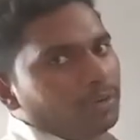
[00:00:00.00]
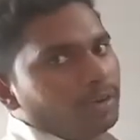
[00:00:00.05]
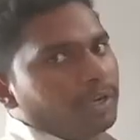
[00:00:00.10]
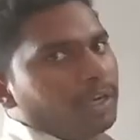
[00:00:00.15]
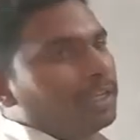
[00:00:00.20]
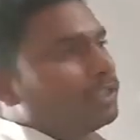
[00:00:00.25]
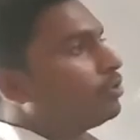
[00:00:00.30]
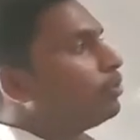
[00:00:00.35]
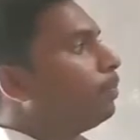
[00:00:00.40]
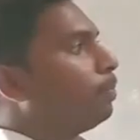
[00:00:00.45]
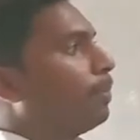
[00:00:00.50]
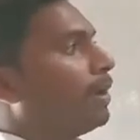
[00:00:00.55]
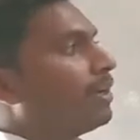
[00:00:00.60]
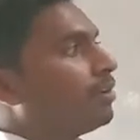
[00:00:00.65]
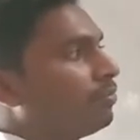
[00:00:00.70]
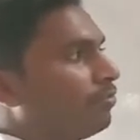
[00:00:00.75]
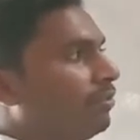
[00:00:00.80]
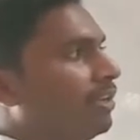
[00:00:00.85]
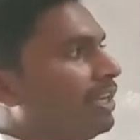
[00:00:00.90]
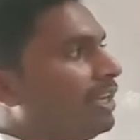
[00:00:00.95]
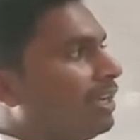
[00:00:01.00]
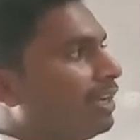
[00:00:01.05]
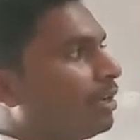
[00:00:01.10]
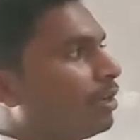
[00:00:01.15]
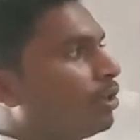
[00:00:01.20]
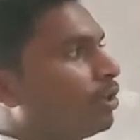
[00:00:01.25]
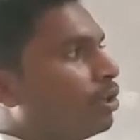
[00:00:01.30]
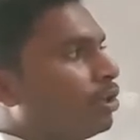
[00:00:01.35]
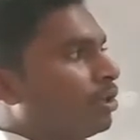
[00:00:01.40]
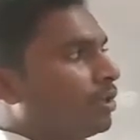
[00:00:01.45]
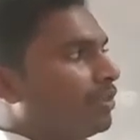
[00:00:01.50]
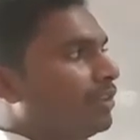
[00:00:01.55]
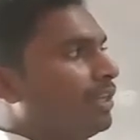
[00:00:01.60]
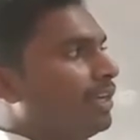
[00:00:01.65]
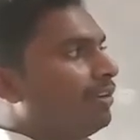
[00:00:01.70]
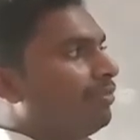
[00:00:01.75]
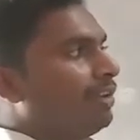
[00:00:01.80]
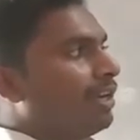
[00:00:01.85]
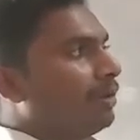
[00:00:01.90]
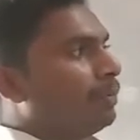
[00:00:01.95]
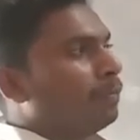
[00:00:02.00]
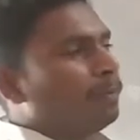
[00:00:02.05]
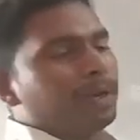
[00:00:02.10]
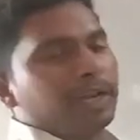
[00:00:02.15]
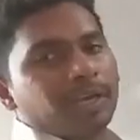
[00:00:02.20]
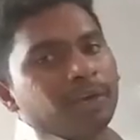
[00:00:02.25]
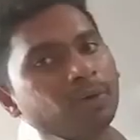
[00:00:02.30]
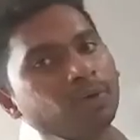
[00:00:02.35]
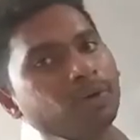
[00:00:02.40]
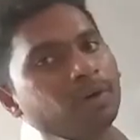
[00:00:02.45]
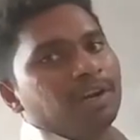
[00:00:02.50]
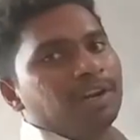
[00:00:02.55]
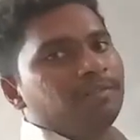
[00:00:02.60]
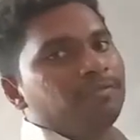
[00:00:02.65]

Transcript: okay, so per week they will play only